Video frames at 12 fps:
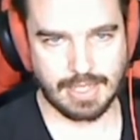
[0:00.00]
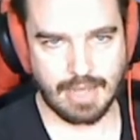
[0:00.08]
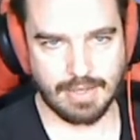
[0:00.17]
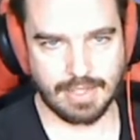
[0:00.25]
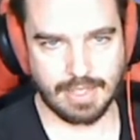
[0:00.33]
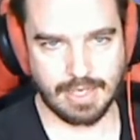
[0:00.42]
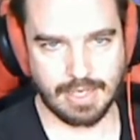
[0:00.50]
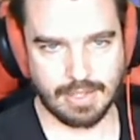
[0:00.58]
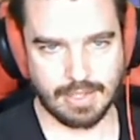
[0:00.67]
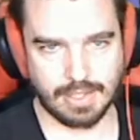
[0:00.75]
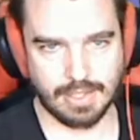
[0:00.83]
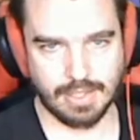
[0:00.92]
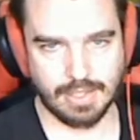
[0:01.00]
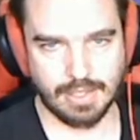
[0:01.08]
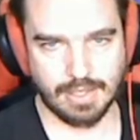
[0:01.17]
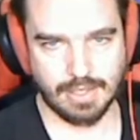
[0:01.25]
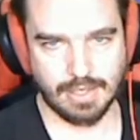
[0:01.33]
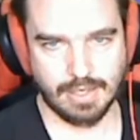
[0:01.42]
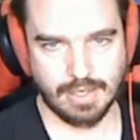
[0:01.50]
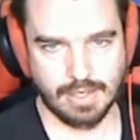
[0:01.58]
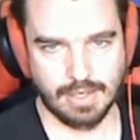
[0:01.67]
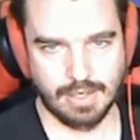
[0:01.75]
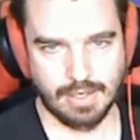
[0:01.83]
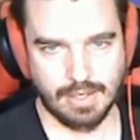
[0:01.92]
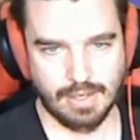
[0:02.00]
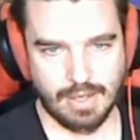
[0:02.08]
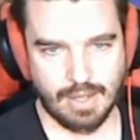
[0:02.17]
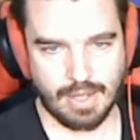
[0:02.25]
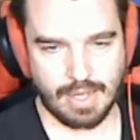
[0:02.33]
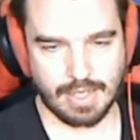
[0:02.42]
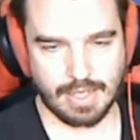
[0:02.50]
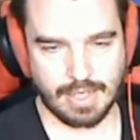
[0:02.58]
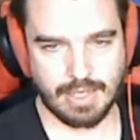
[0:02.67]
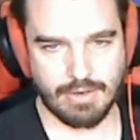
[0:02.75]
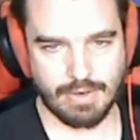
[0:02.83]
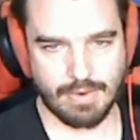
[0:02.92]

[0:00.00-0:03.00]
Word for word: thousand needles. Got secret